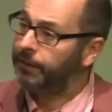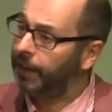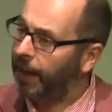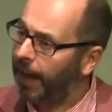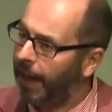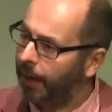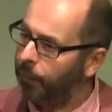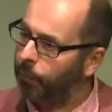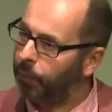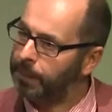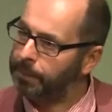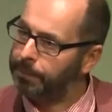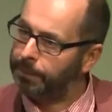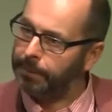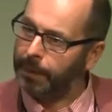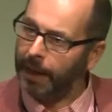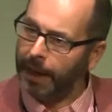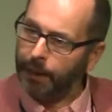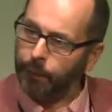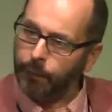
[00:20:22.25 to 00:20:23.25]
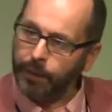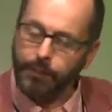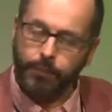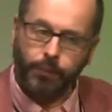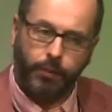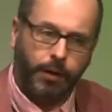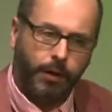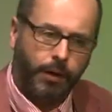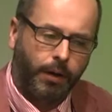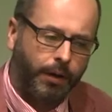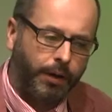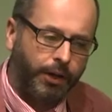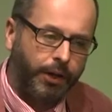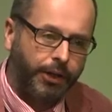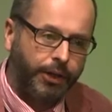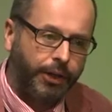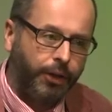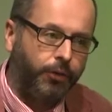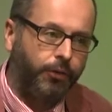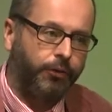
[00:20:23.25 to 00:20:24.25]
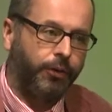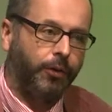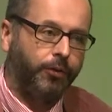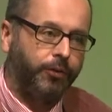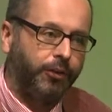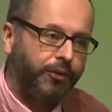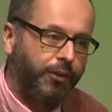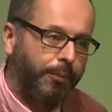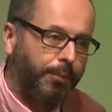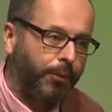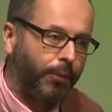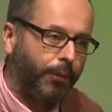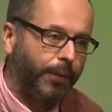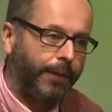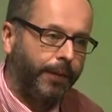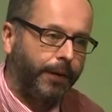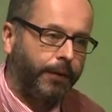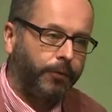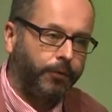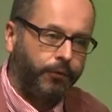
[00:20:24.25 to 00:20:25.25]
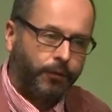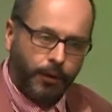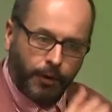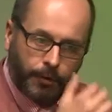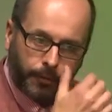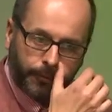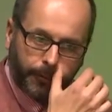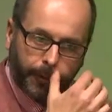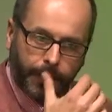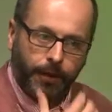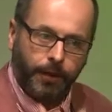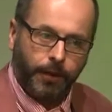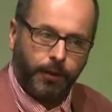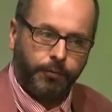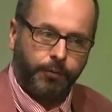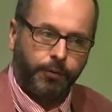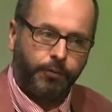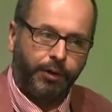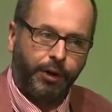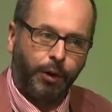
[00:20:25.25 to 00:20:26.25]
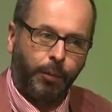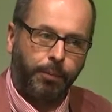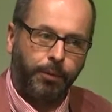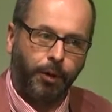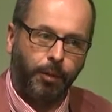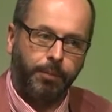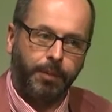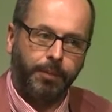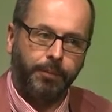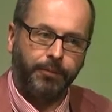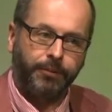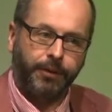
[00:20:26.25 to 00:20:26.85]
how we are going to use those and deploy those for real problems.